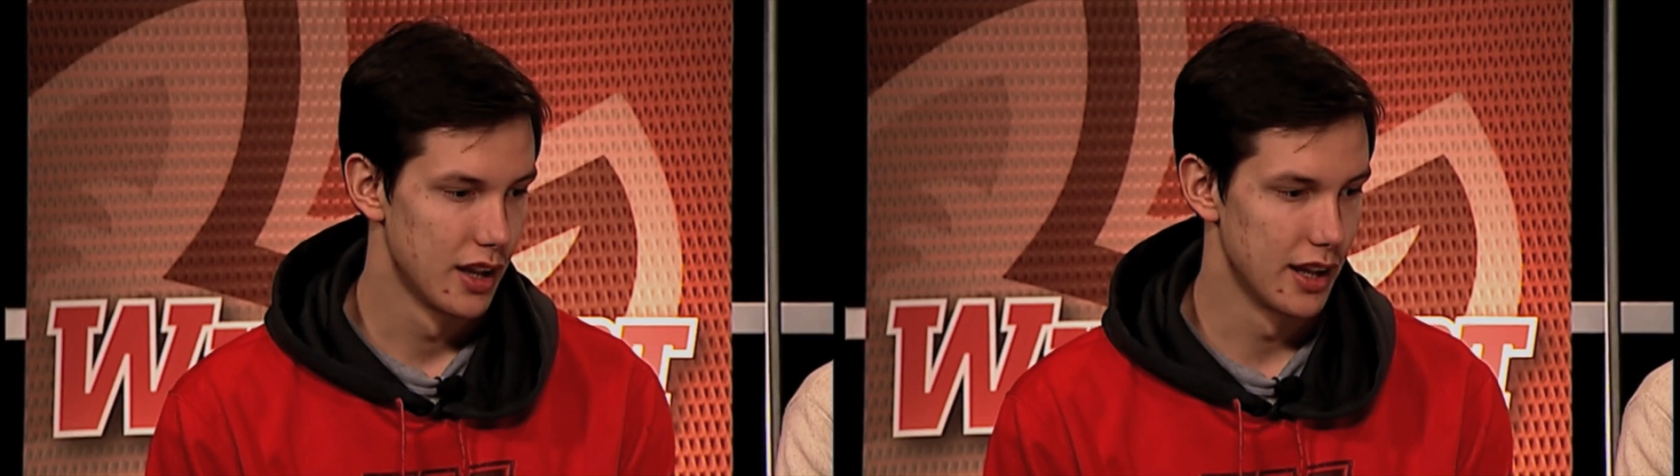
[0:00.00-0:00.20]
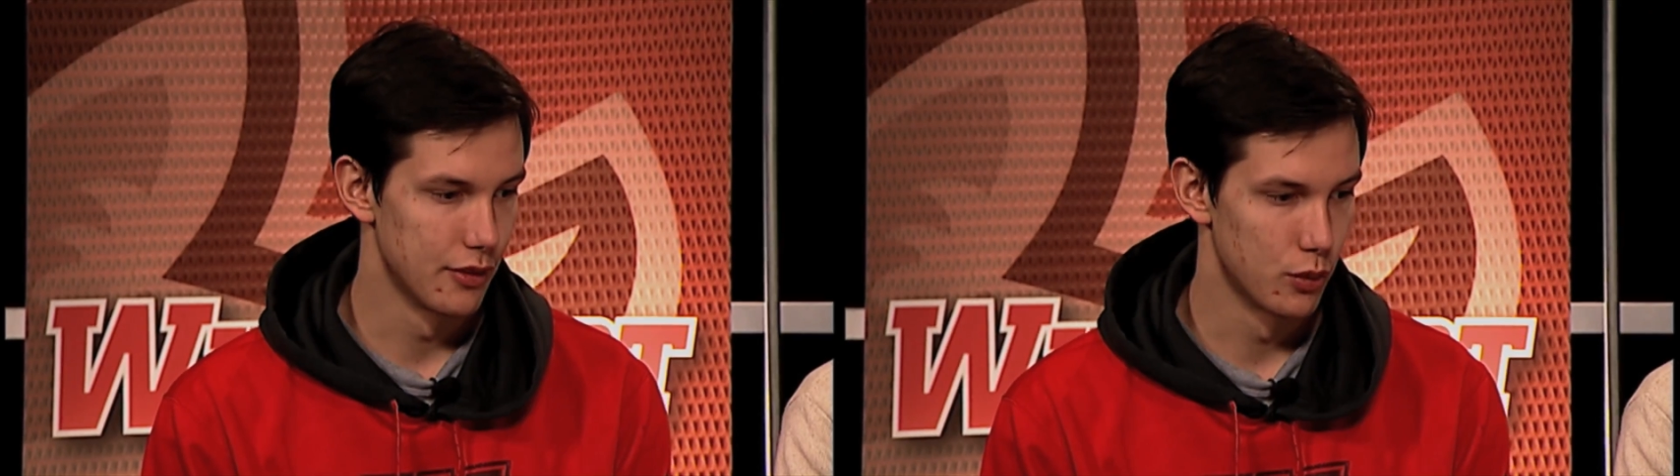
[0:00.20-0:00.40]

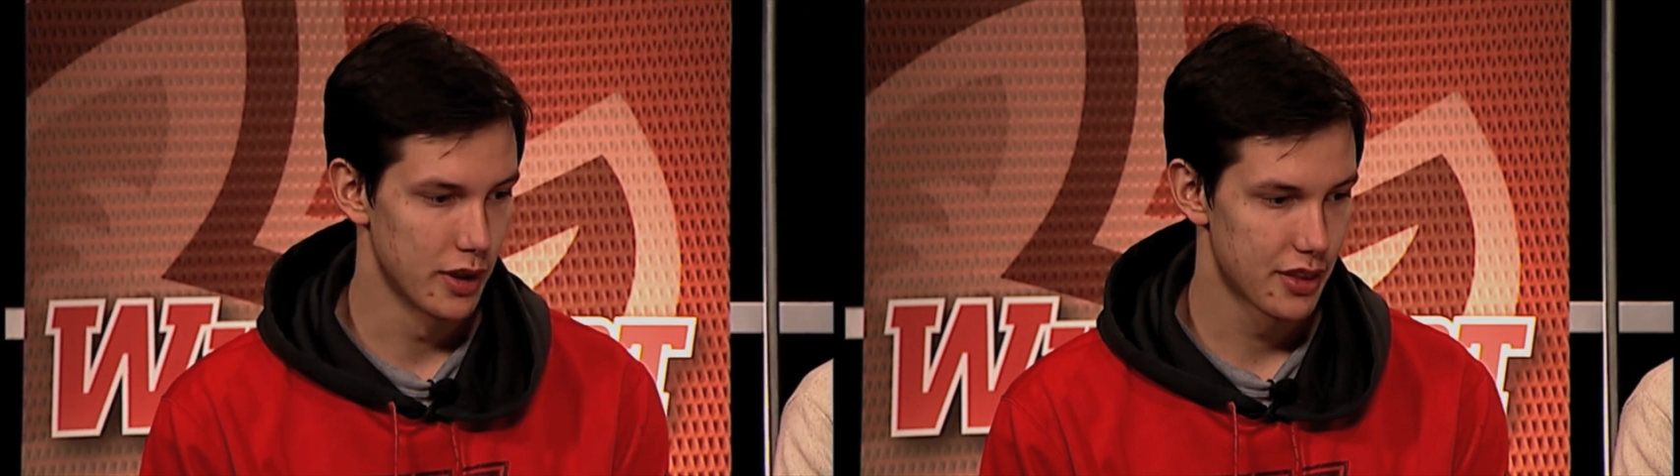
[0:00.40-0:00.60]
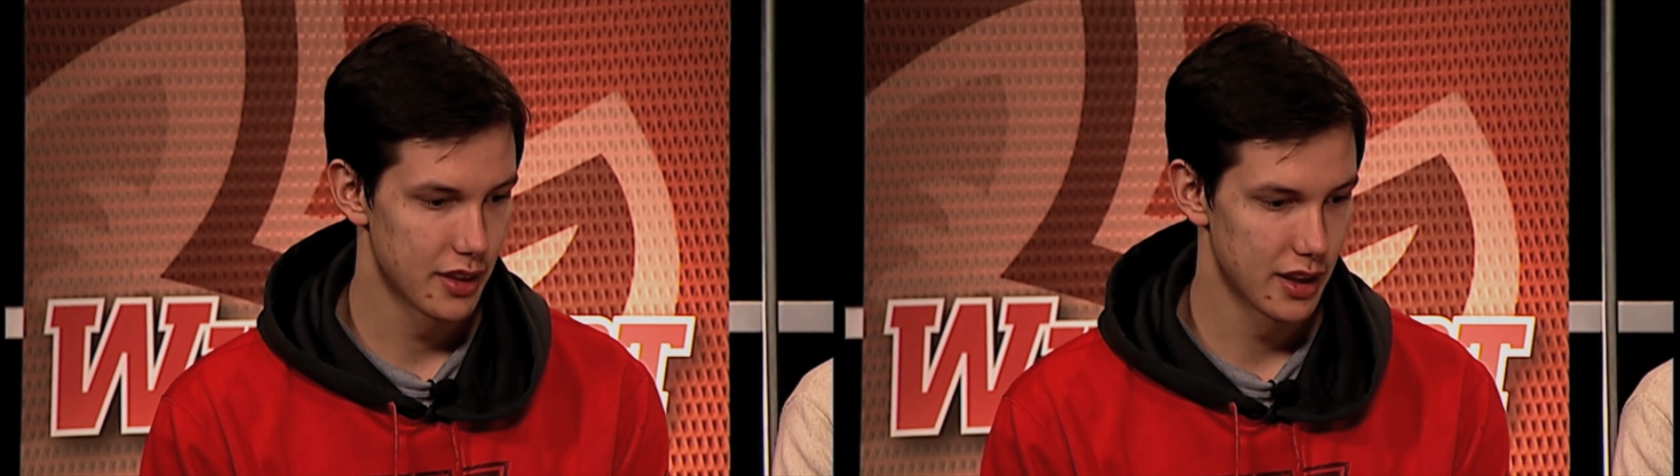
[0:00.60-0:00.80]
If
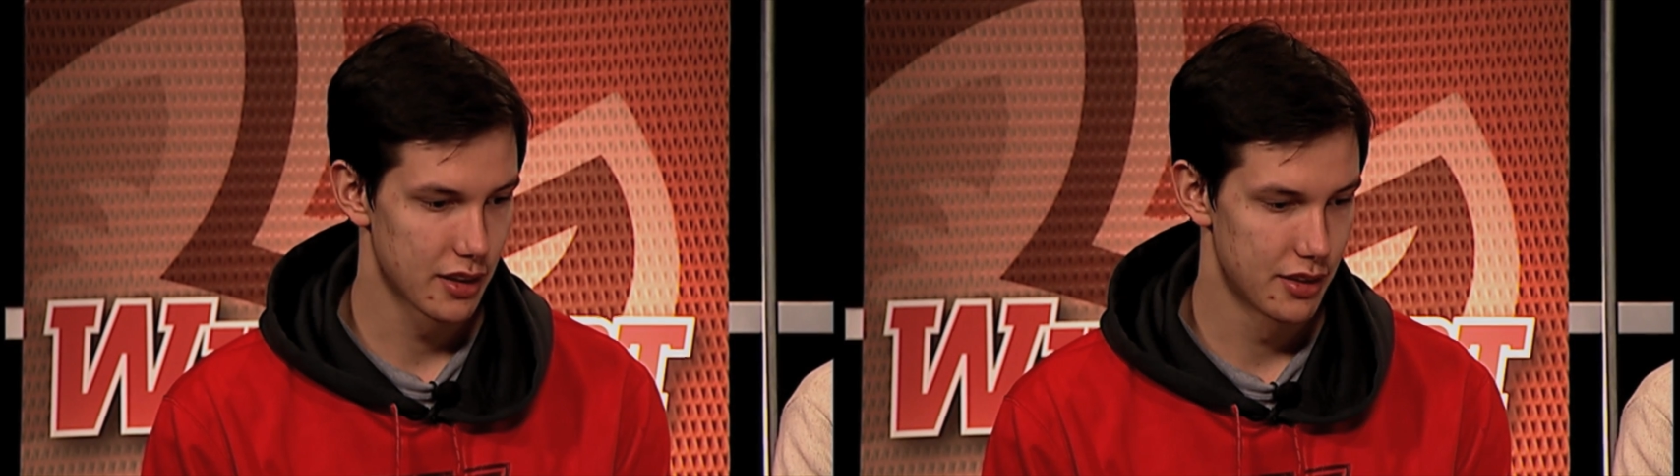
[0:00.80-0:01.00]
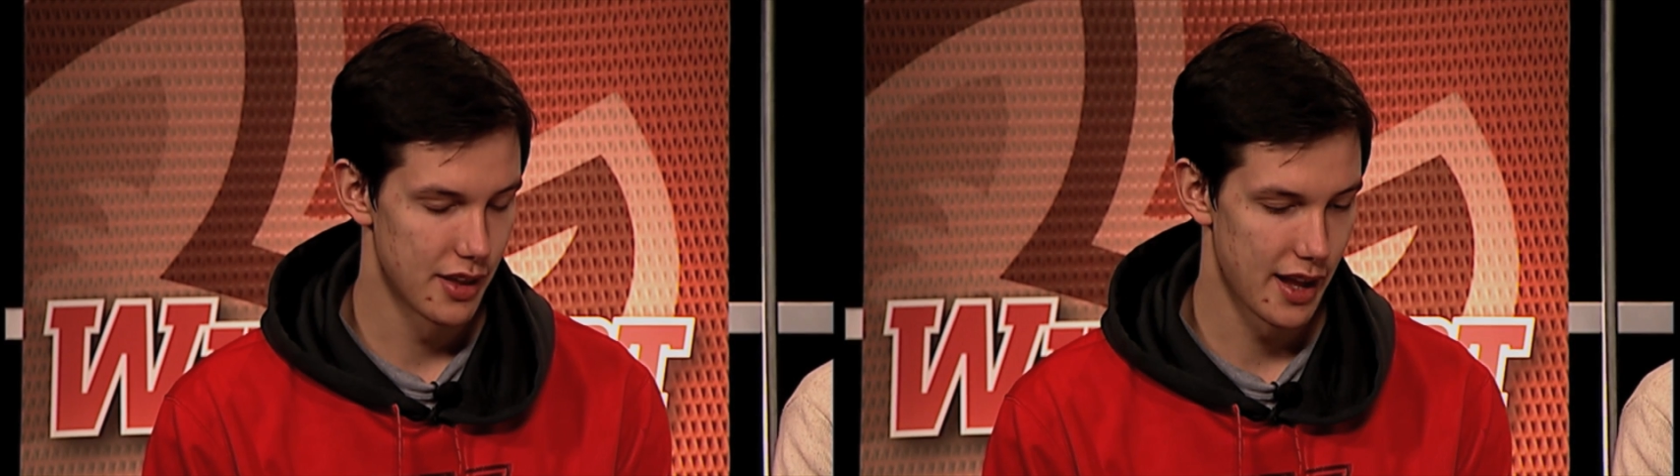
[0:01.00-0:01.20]
we
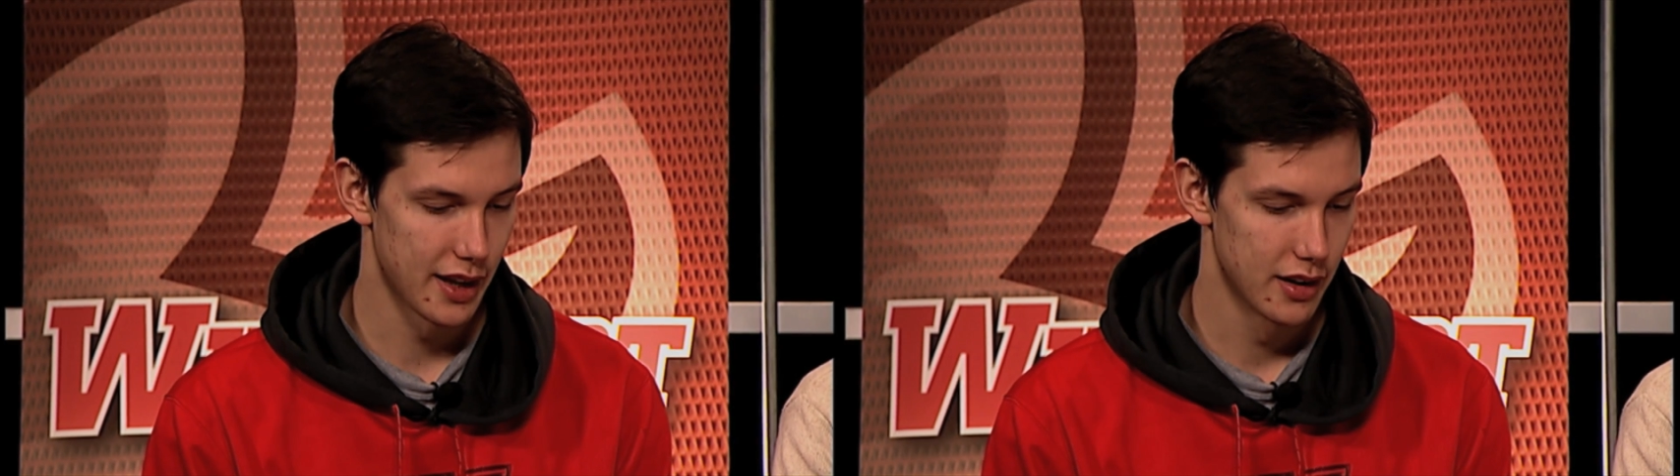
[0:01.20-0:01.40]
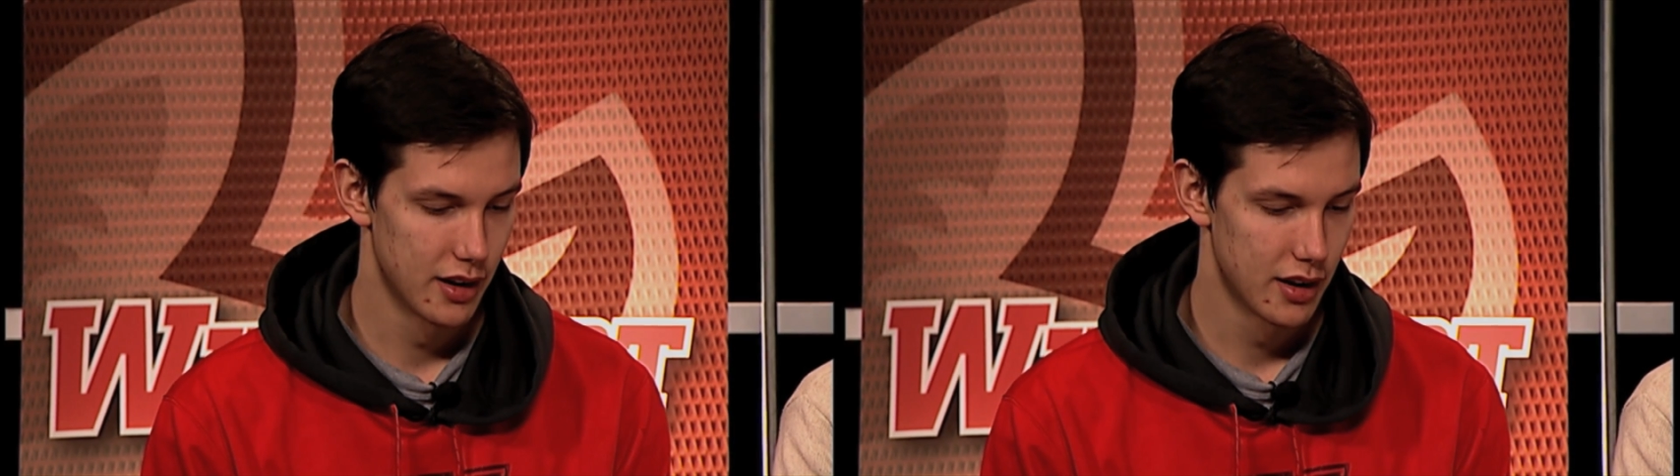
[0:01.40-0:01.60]
think that